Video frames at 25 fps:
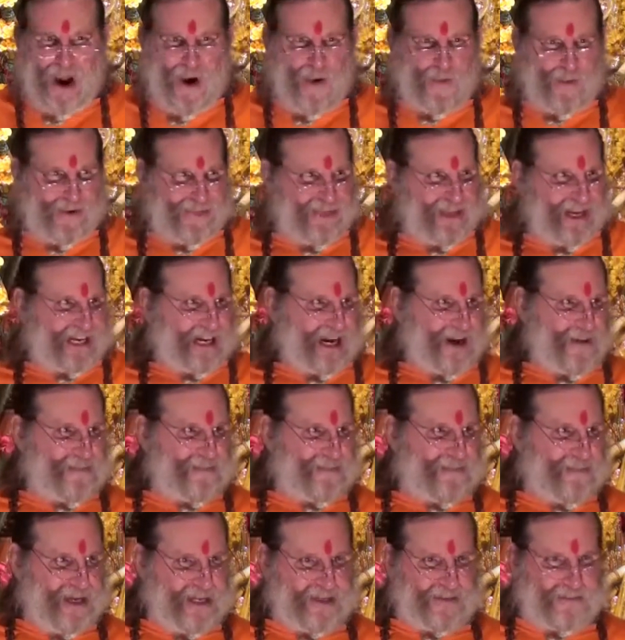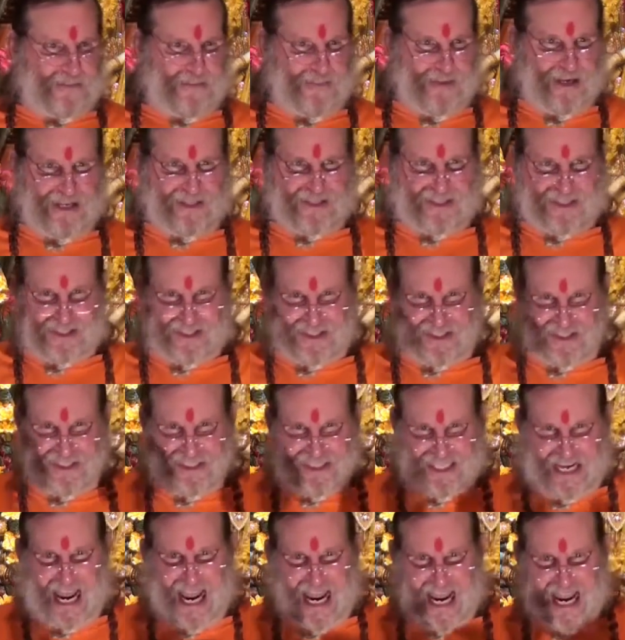with a commitment to
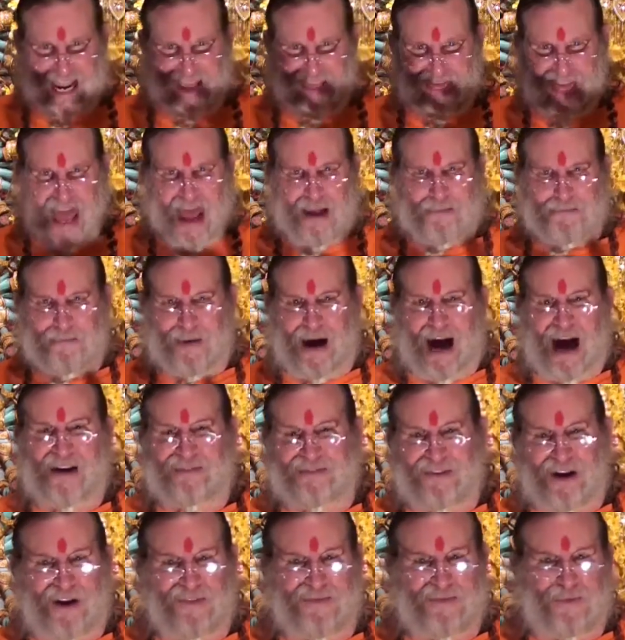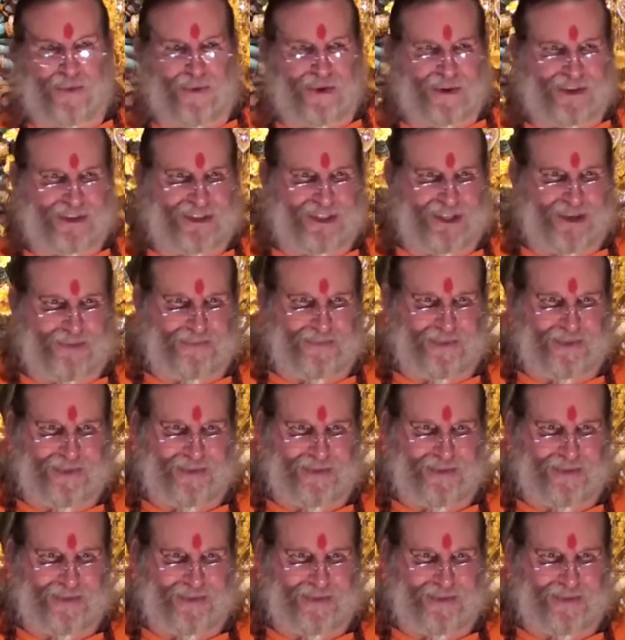stay in that bhava of worship.